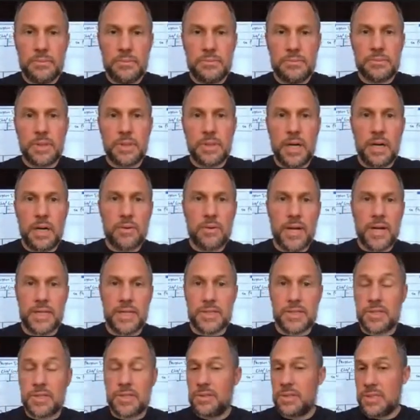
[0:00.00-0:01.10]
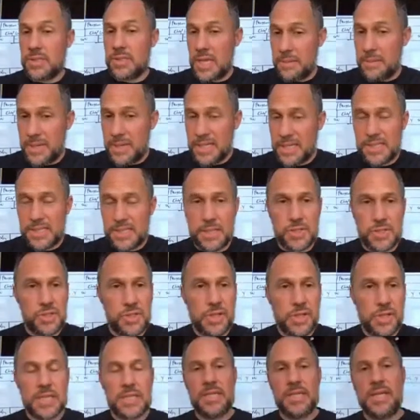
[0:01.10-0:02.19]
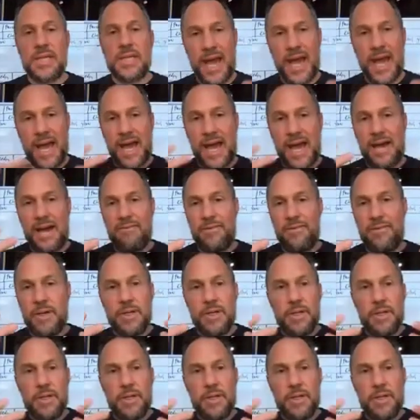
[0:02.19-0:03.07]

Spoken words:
All right. So does that make sense? You guys need to have